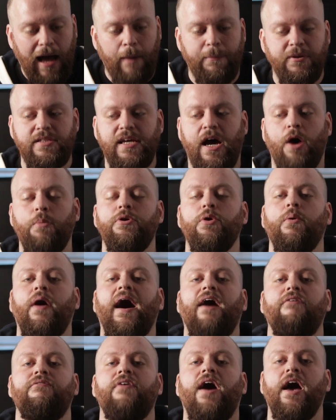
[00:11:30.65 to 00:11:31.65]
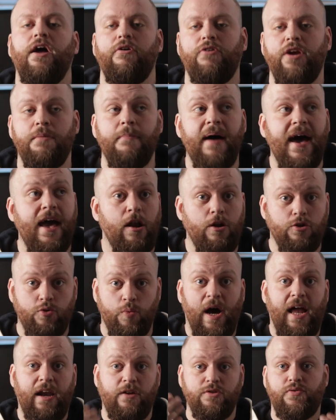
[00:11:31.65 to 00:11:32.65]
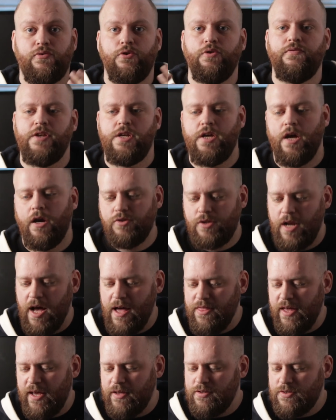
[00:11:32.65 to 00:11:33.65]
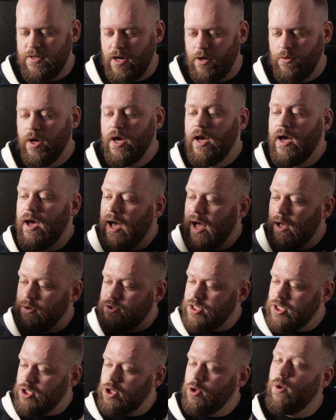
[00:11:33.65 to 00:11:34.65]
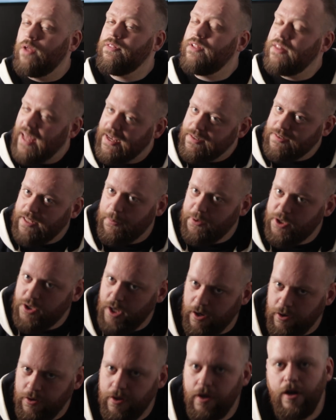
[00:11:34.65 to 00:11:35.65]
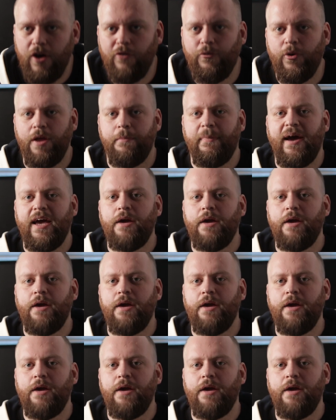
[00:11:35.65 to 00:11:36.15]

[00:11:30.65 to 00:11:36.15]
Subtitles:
Happy to help you out via email as well as through videos like this. So I'll see you on the next episode of Will and